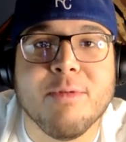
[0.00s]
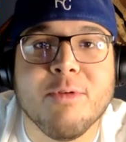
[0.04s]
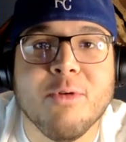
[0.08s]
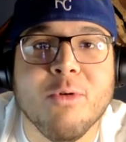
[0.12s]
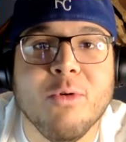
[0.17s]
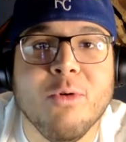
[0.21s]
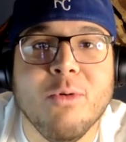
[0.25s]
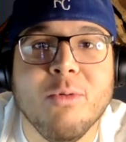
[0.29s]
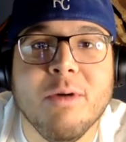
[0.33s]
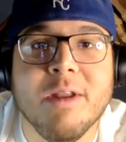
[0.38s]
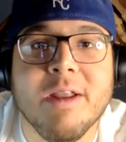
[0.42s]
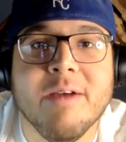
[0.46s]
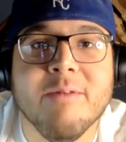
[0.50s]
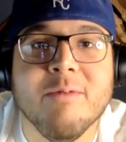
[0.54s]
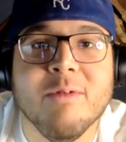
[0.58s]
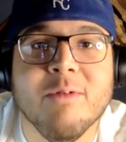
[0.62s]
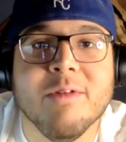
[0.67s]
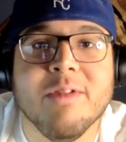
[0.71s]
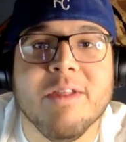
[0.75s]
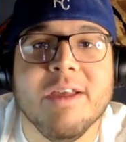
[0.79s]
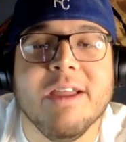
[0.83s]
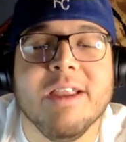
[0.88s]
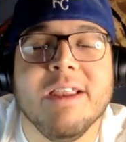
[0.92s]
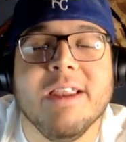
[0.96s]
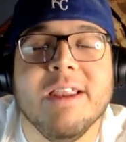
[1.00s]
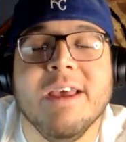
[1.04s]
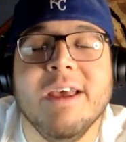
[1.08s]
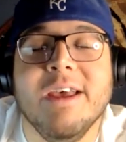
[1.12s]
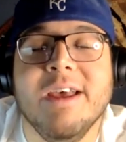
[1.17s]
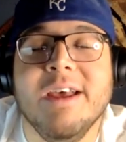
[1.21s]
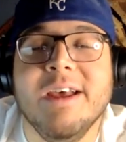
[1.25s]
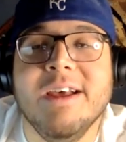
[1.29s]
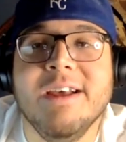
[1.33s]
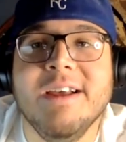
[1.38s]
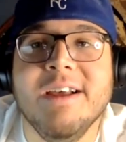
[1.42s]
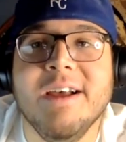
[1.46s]
cool, whatever. Then
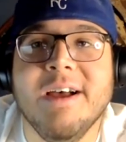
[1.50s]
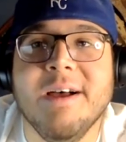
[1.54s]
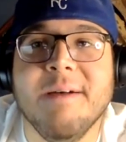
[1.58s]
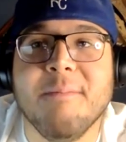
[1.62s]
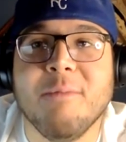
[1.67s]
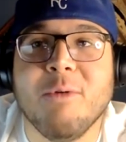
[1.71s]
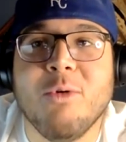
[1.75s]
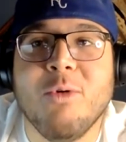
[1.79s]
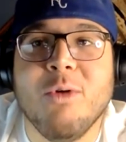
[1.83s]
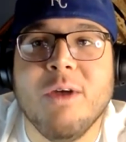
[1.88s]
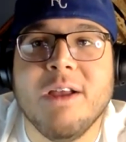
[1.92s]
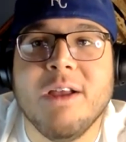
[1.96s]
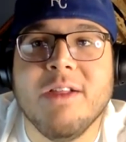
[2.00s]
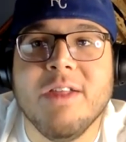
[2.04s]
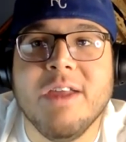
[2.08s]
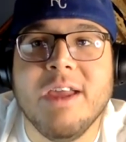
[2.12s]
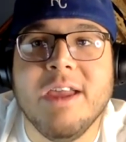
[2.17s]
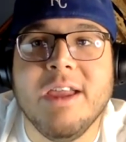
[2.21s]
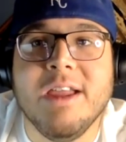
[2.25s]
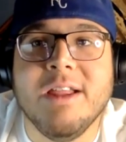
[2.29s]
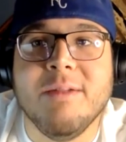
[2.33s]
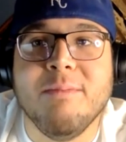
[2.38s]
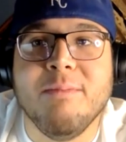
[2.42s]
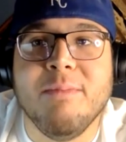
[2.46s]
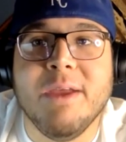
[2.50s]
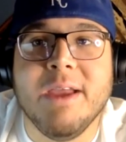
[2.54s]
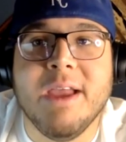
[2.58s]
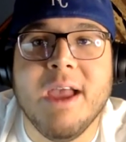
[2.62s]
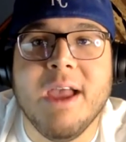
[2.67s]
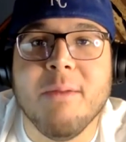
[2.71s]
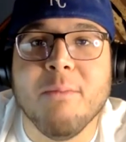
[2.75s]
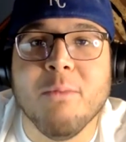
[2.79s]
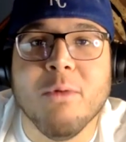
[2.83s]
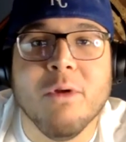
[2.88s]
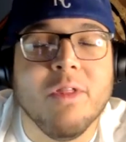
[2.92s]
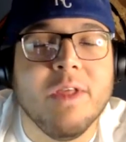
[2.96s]
quickly
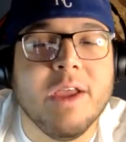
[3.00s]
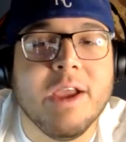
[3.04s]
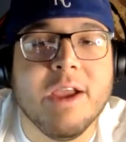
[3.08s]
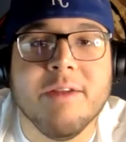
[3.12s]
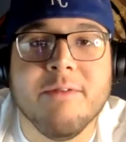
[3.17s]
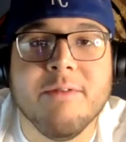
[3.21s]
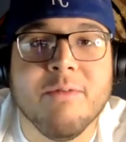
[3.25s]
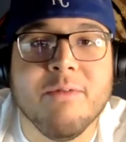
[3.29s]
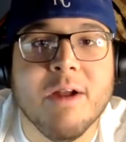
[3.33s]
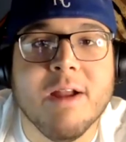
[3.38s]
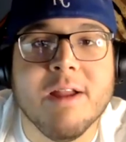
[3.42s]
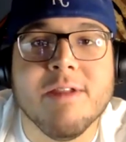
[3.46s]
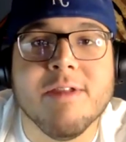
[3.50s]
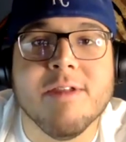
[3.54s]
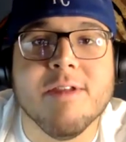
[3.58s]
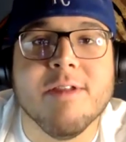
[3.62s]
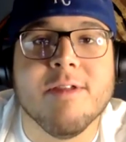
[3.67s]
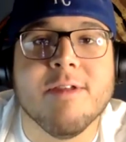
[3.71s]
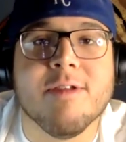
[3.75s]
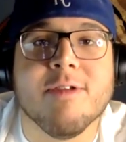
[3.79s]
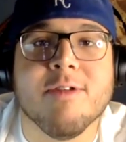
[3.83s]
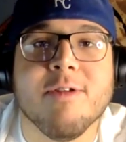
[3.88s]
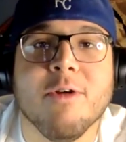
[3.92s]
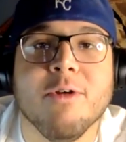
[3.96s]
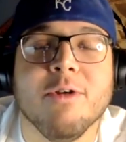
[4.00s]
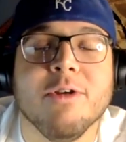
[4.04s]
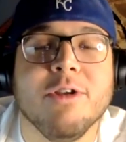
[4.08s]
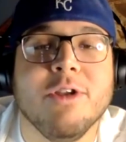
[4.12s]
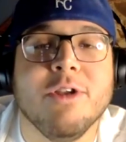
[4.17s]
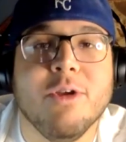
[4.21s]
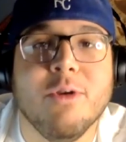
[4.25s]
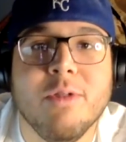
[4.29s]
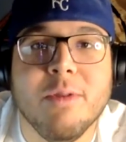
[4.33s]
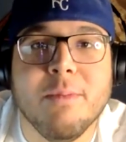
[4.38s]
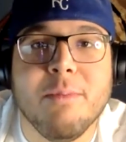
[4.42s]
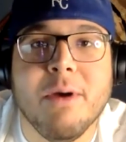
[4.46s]
became really good friends and started
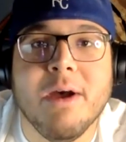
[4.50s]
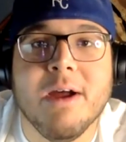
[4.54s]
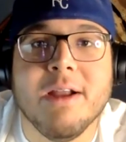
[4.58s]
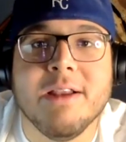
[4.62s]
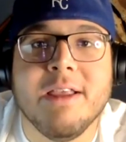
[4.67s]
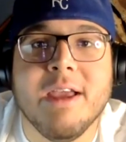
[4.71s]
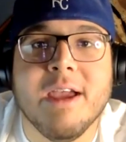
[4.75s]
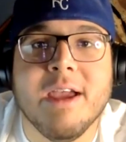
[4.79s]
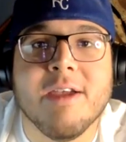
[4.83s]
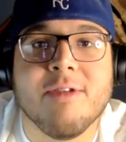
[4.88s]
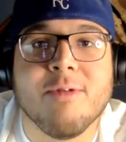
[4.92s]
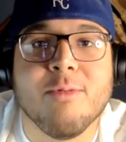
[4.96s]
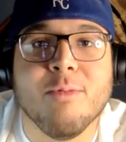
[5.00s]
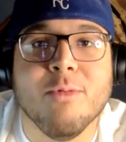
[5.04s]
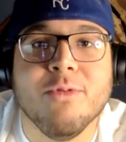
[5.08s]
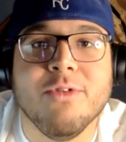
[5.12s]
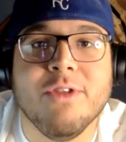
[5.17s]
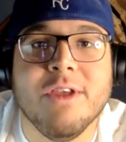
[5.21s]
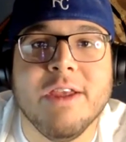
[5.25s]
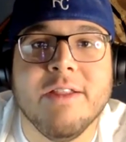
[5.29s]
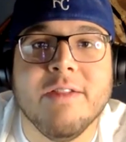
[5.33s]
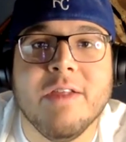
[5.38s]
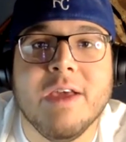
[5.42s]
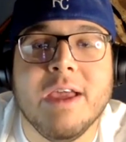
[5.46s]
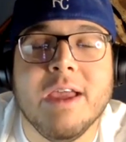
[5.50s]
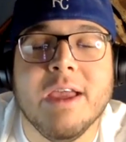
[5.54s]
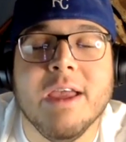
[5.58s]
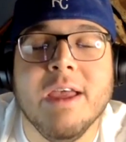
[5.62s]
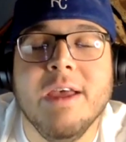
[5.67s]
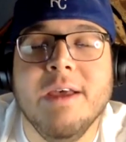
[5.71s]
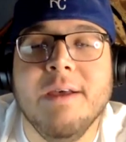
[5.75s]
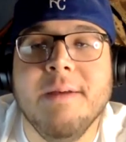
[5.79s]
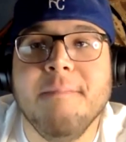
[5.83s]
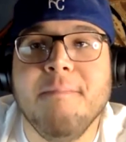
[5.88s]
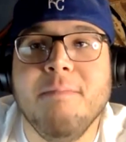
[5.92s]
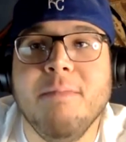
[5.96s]
doing the podcast routinely,
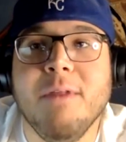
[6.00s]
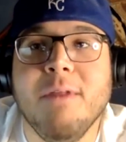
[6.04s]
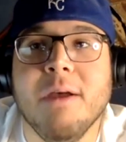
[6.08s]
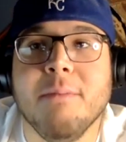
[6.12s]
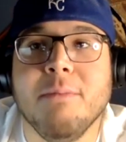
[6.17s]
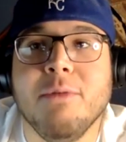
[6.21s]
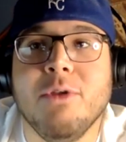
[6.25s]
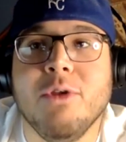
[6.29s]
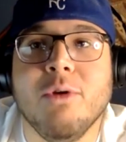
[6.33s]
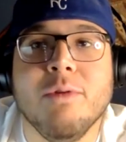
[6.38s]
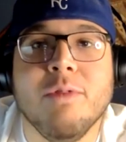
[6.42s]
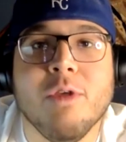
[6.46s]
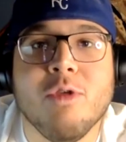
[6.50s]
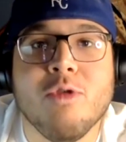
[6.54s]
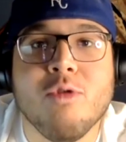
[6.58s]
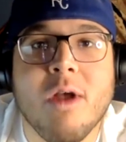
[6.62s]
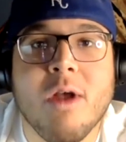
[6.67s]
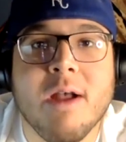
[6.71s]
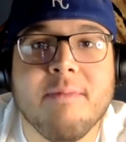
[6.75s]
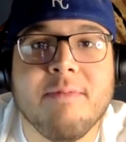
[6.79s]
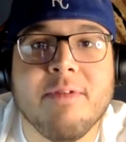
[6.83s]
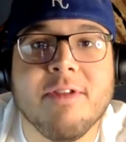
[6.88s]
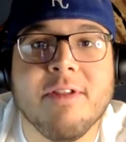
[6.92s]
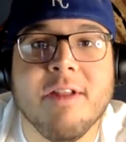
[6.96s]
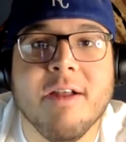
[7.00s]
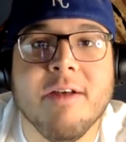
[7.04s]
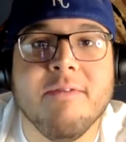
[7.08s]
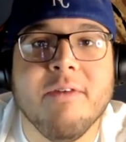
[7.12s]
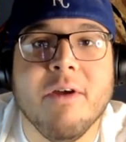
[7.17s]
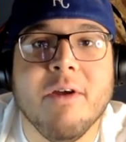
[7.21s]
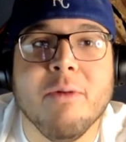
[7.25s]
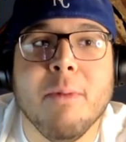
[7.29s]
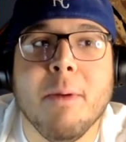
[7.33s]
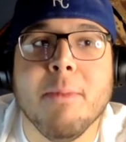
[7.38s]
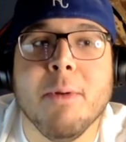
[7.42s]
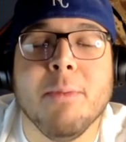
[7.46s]
doing the draft stuff.
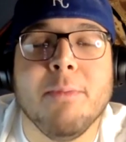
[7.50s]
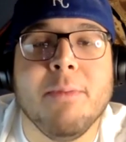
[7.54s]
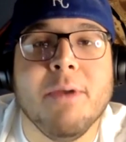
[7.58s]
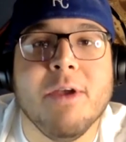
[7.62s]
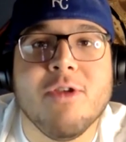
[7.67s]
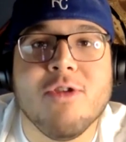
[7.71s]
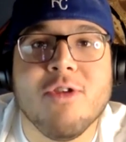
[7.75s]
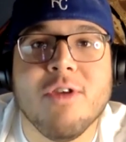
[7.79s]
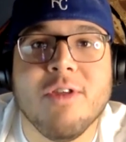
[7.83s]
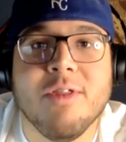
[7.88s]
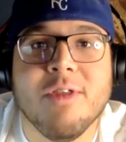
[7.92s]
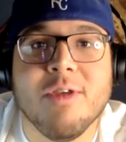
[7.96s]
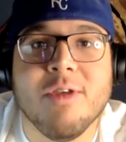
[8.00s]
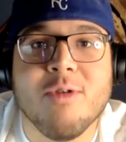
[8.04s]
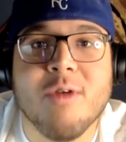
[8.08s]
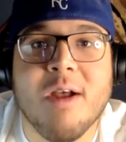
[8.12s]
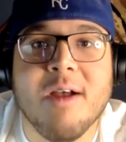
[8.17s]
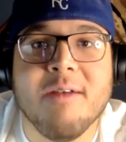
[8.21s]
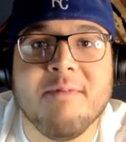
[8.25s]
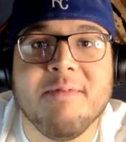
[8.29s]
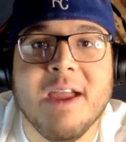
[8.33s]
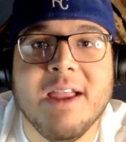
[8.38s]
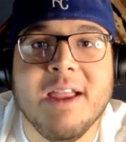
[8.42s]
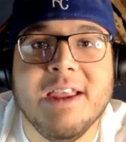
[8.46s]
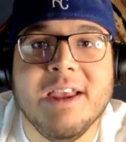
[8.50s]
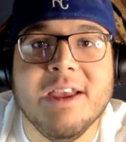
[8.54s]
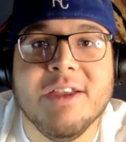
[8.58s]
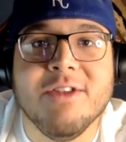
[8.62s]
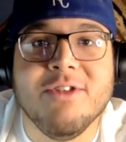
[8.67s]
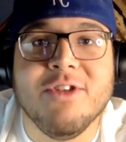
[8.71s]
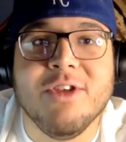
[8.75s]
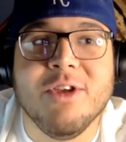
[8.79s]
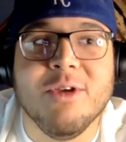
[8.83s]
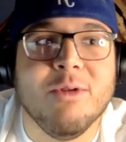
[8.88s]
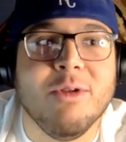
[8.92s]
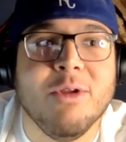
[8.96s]
I remember pitching the draft idea
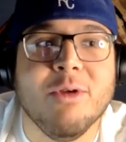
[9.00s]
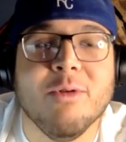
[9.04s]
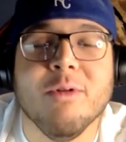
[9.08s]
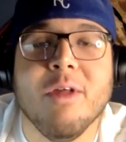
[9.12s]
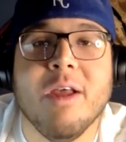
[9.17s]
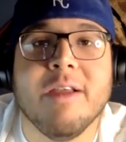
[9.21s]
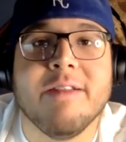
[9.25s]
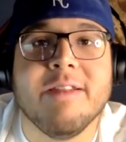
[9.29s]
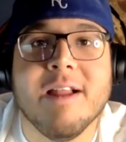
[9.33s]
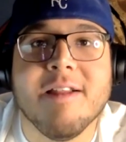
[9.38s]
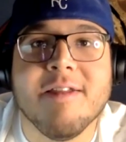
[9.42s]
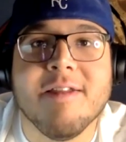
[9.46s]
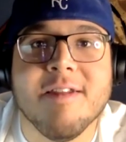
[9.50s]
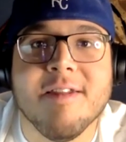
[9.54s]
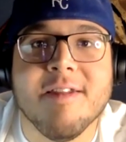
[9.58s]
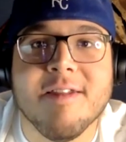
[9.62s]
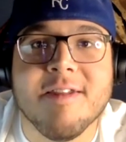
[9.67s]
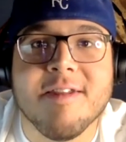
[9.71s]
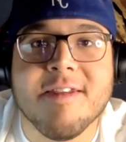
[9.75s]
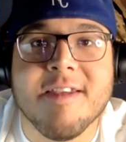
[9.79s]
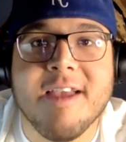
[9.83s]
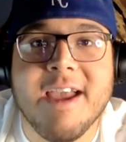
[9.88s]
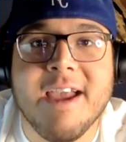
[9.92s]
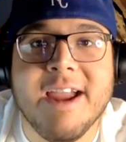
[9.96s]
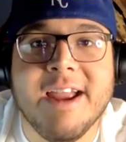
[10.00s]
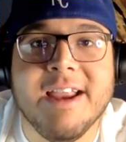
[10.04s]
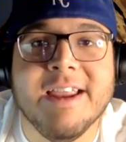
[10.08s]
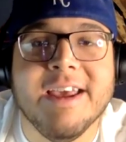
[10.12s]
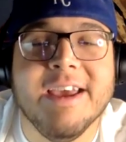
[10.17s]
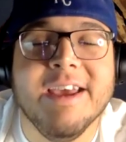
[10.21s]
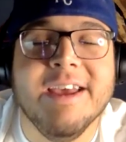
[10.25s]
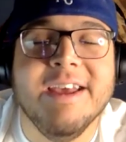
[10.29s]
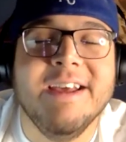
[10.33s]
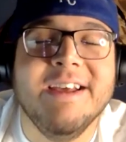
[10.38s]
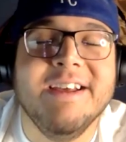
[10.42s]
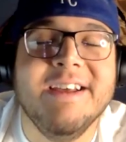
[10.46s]
to you and you were like, that's insane,
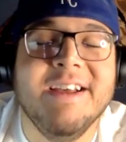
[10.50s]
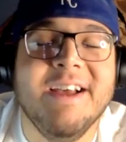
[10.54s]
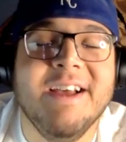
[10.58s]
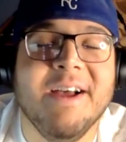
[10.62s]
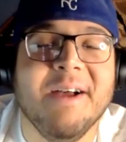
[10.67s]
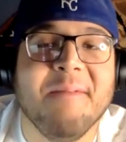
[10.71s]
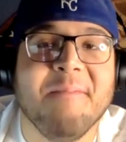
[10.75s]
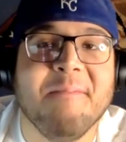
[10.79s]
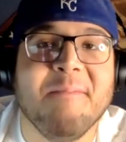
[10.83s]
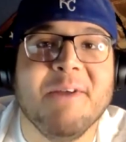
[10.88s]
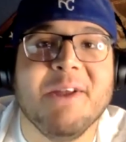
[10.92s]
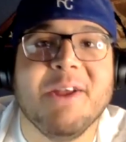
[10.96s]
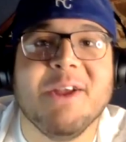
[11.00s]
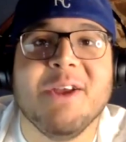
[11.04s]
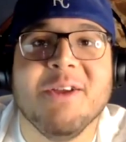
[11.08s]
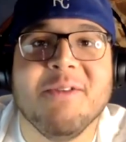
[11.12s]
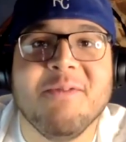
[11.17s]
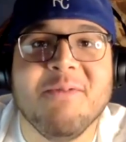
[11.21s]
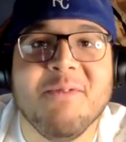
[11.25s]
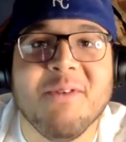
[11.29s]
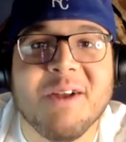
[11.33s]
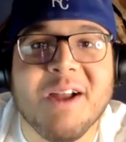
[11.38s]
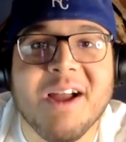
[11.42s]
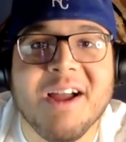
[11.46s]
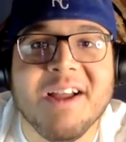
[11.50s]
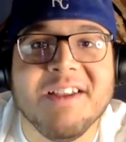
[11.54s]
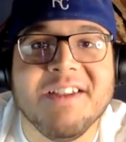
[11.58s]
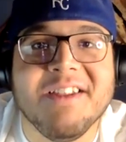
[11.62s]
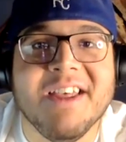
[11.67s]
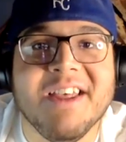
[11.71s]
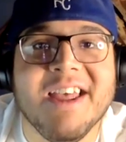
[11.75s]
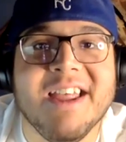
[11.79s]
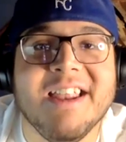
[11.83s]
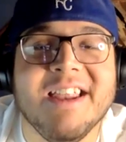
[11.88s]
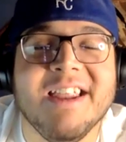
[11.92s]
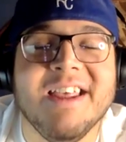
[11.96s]
but good for
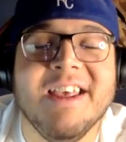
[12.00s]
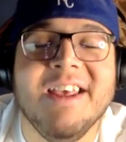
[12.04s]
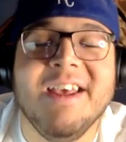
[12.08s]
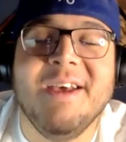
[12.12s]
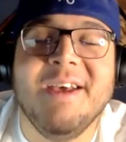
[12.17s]
content.